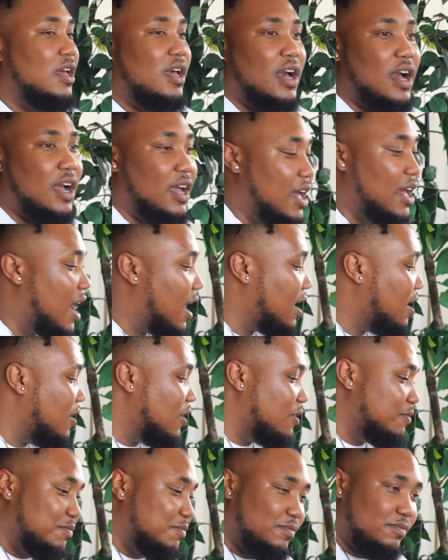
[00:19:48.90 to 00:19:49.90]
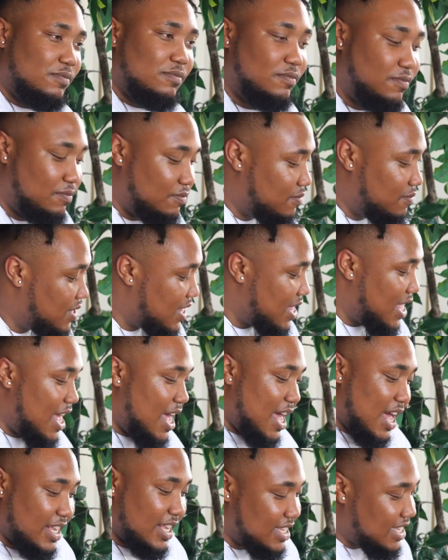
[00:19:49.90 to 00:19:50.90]
I got up,
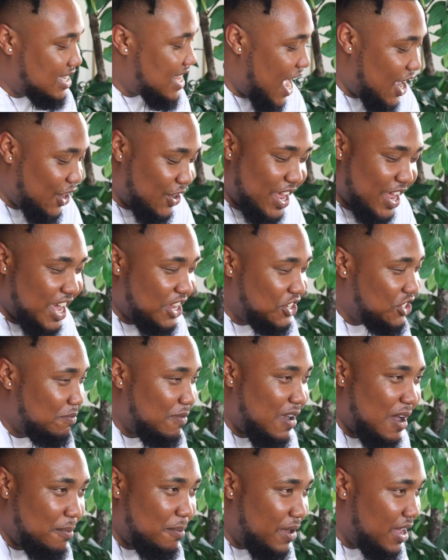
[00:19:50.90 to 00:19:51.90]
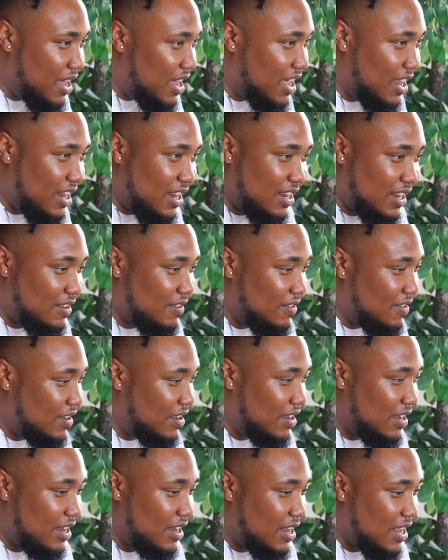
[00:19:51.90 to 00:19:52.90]
I sat on the edge of my bed,
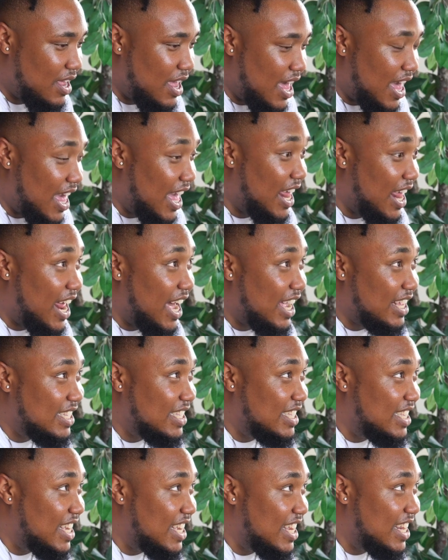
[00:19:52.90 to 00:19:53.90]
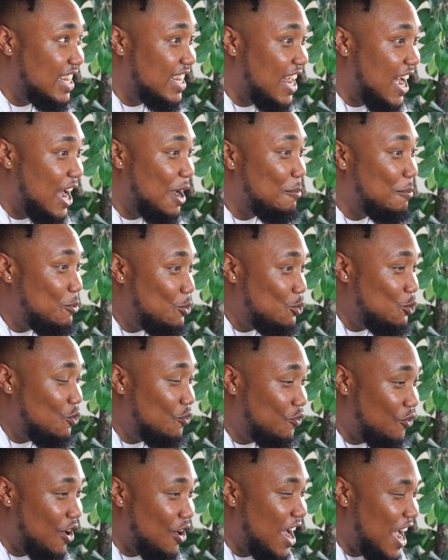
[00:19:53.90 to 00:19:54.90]
and I did not move
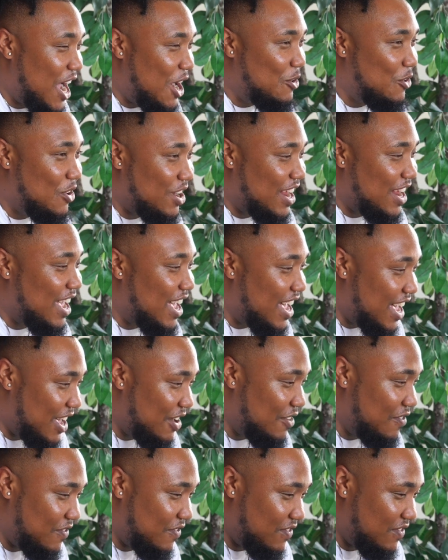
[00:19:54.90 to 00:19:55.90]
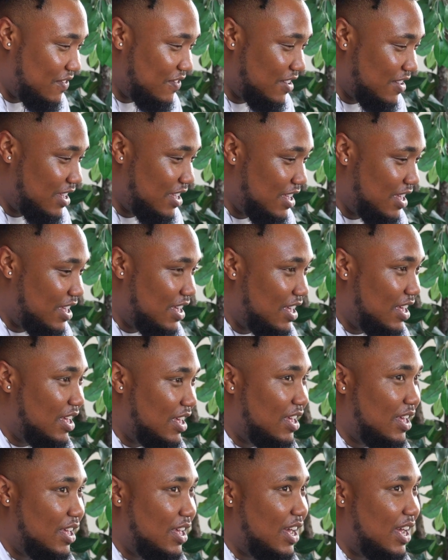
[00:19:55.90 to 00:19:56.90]
for an hour and a half.
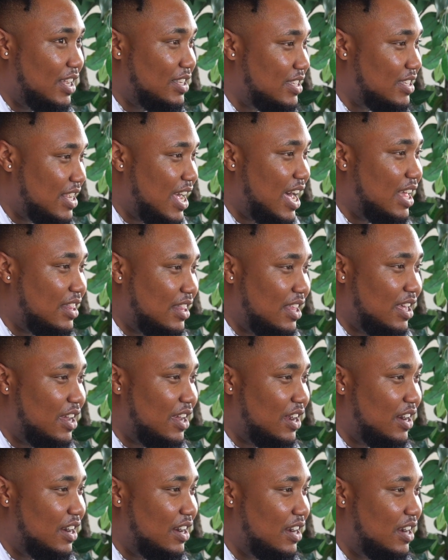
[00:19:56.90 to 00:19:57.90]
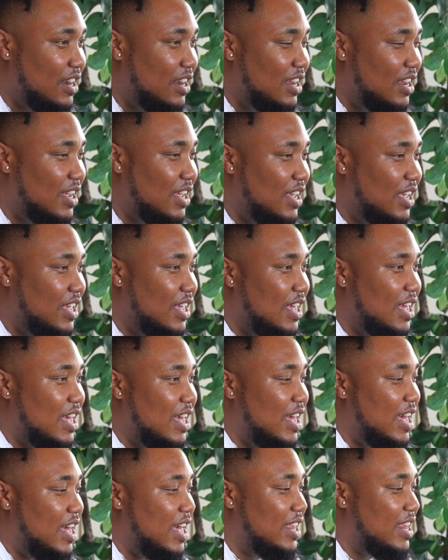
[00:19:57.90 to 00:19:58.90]
I sat there.
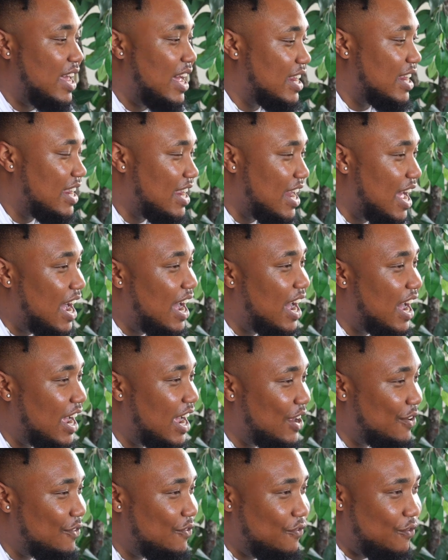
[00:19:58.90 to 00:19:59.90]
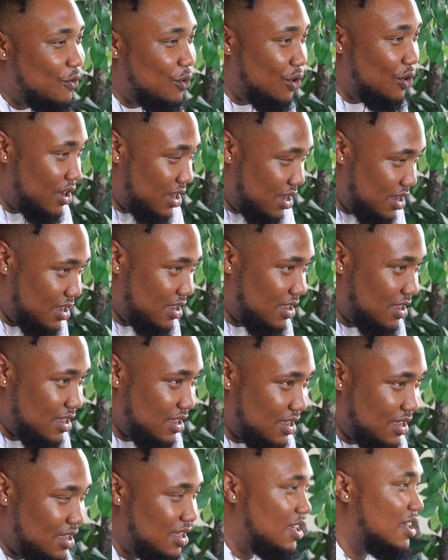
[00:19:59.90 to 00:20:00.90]
At 9:40,
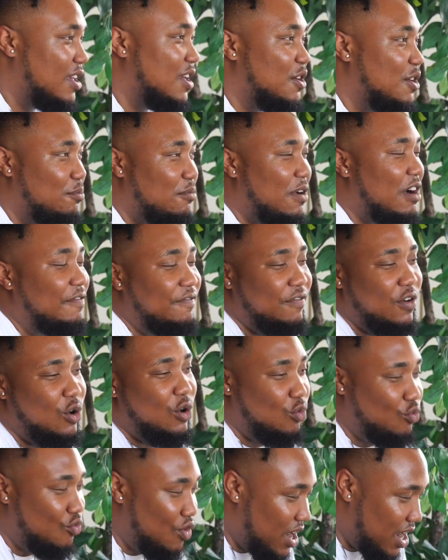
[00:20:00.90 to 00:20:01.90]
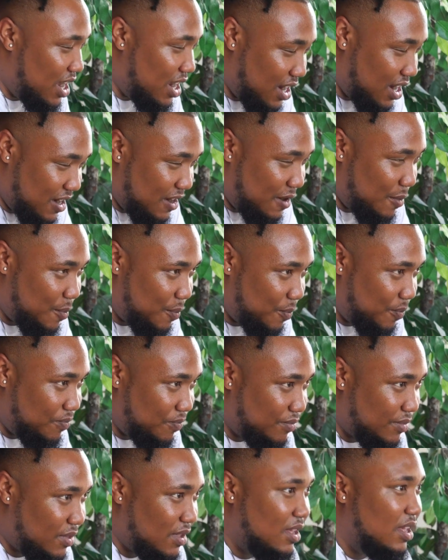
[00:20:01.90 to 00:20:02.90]
my phone rang,
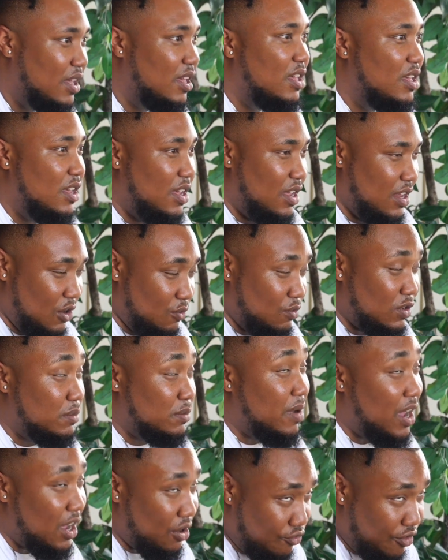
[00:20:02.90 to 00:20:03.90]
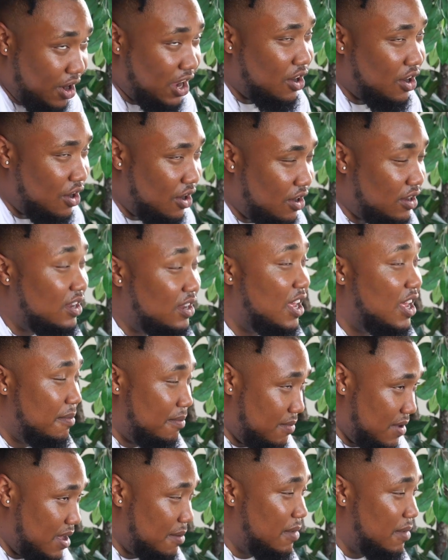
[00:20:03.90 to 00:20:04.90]
and it was my great aunt
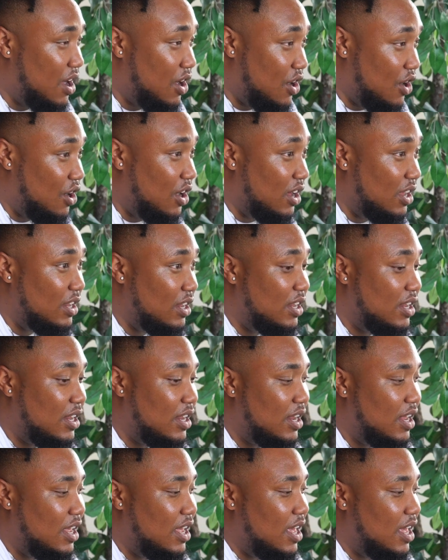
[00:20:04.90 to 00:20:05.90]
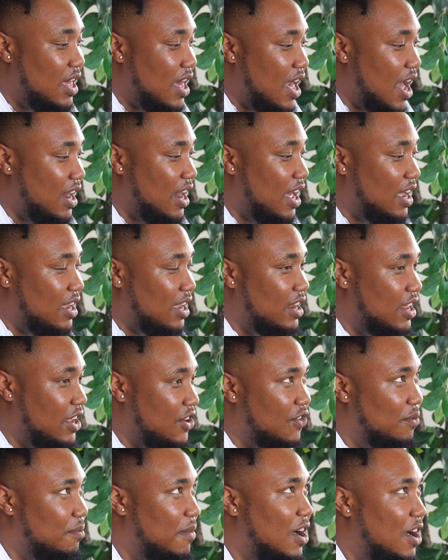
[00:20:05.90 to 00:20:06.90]
and my aunt, and I could
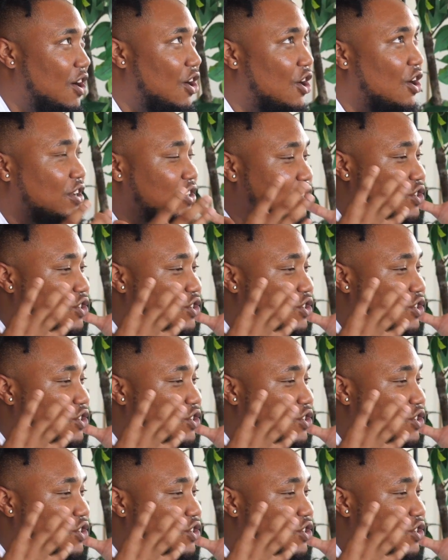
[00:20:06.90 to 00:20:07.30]
hear my aunt